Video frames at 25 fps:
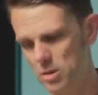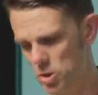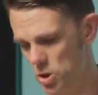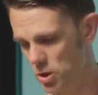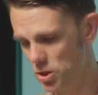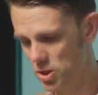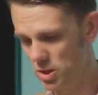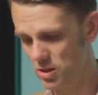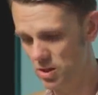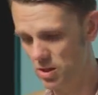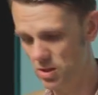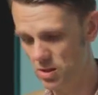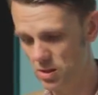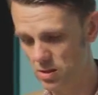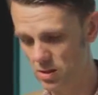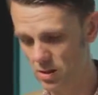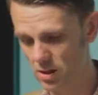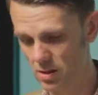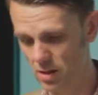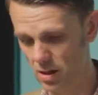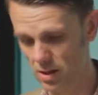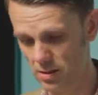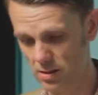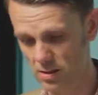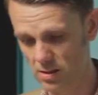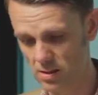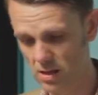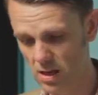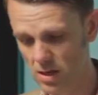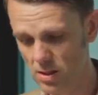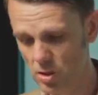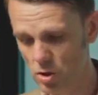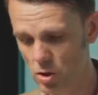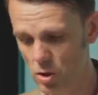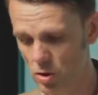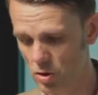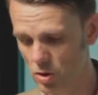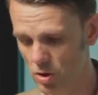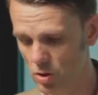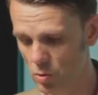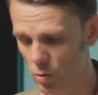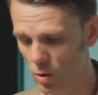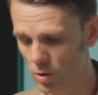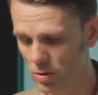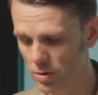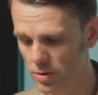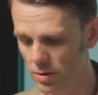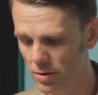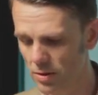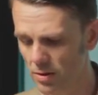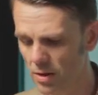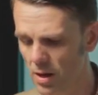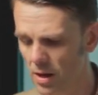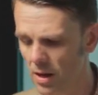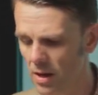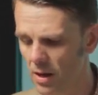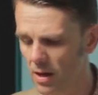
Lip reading: judge in this case, Justice Walton,